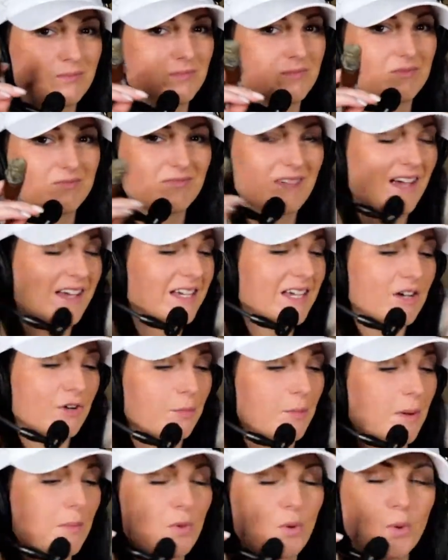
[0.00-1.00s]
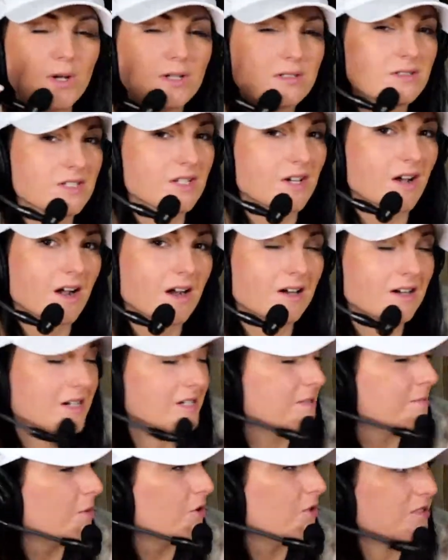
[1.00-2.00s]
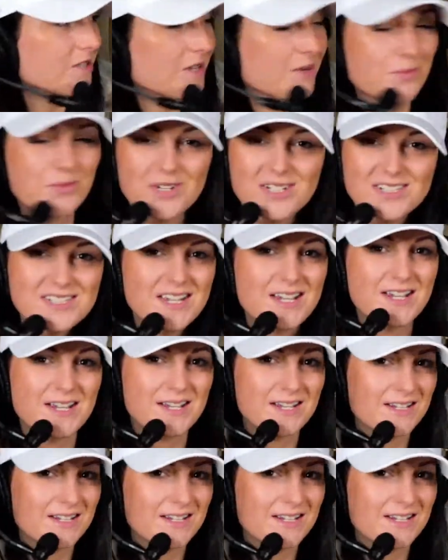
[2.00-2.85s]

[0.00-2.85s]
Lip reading: I can't remember what cigar I smoked on what day